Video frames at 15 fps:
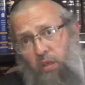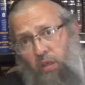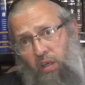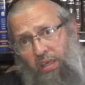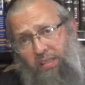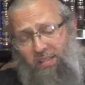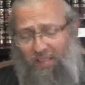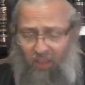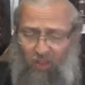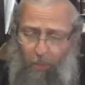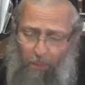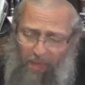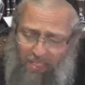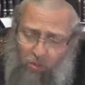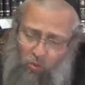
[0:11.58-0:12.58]
Let's see, the
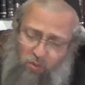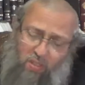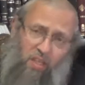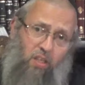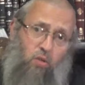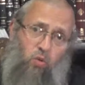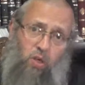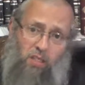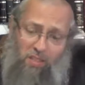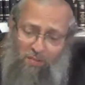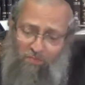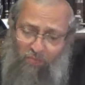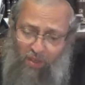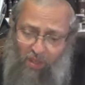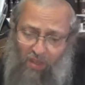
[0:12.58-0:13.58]
Pasuk said to
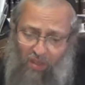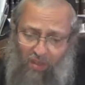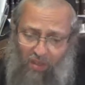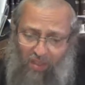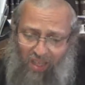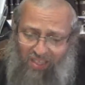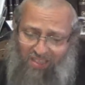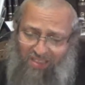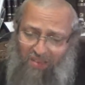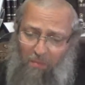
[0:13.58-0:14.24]
us that